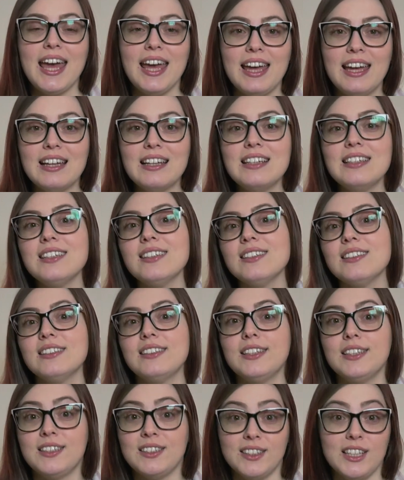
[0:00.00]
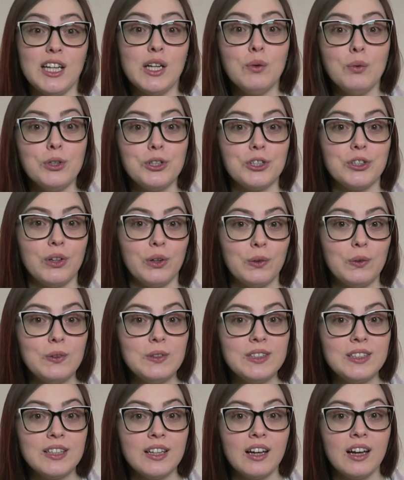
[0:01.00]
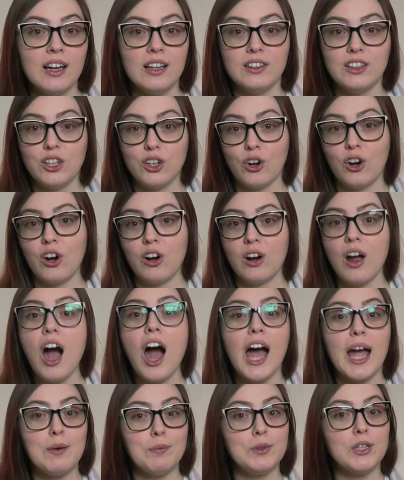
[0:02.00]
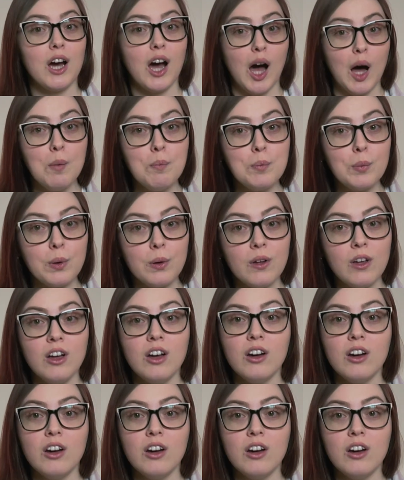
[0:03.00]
and distinguish those that are hyped up